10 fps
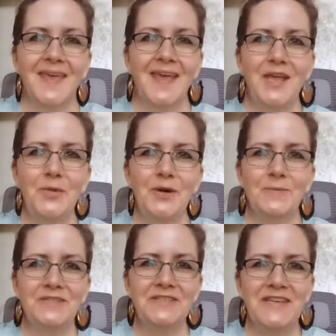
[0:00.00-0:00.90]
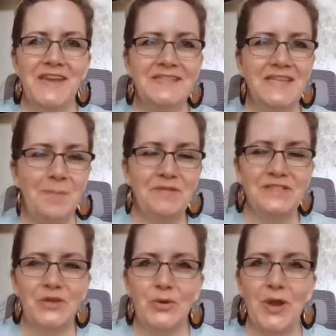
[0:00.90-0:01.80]
Hey, welcome to today's
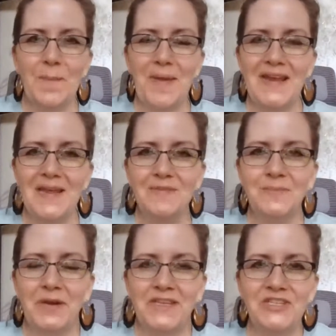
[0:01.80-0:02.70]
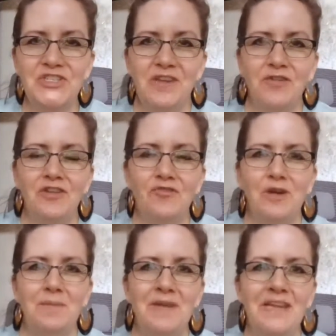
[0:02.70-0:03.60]
episode. My name is Brandy Shaver if we are
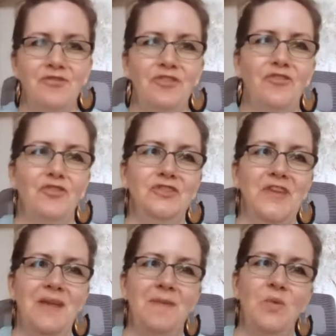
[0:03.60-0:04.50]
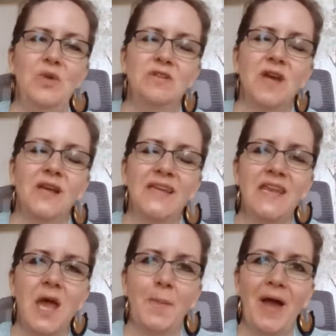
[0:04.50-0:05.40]
meeting for the first time, and we're talking
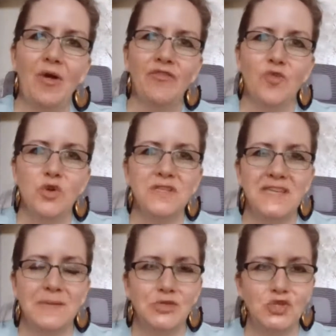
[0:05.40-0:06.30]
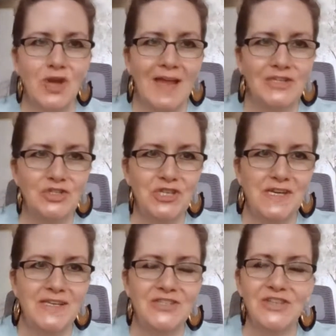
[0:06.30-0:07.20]
about a four-step
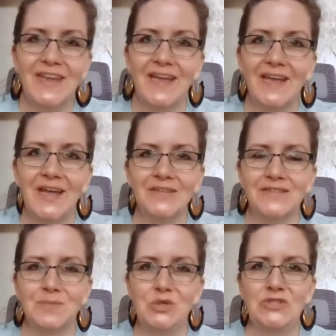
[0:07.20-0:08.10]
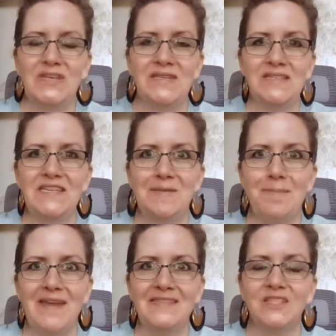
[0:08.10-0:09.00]
strategy to get customers and
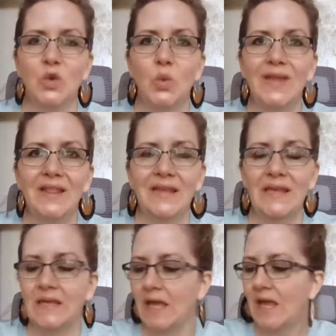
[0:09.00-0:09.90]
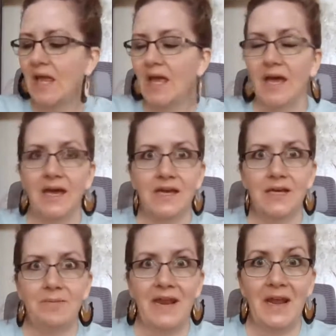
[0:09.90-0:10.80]
teammates quickly.
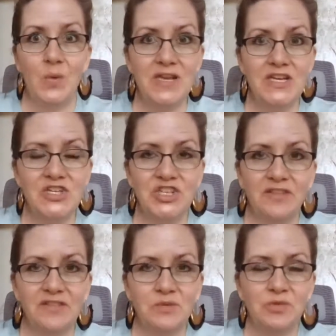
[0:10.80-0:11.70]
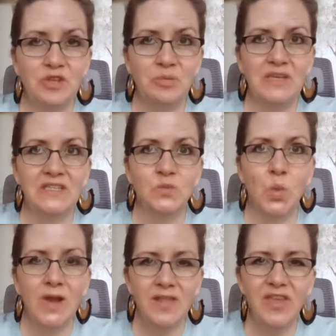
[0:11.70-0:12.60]
And I wanted to share this with you because
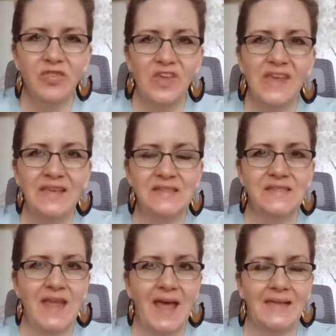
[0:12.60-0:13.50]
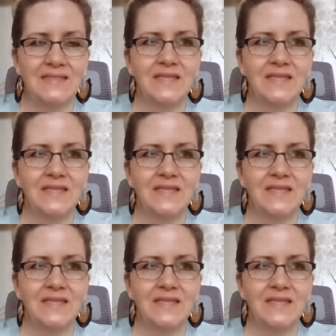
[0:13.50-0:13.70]
one of the things that